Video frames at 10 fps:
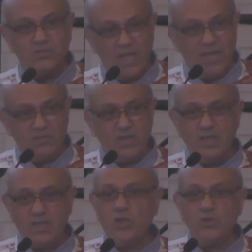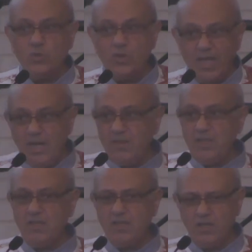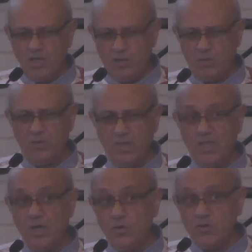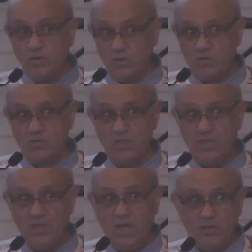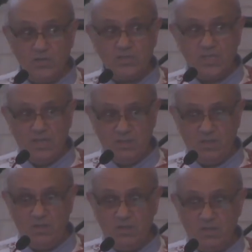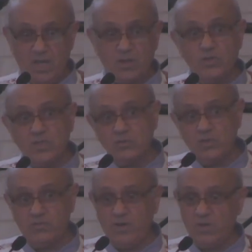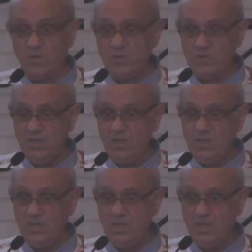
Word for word: dead, cannot do anything. No, in the Orthodox understanding, according to the fathers,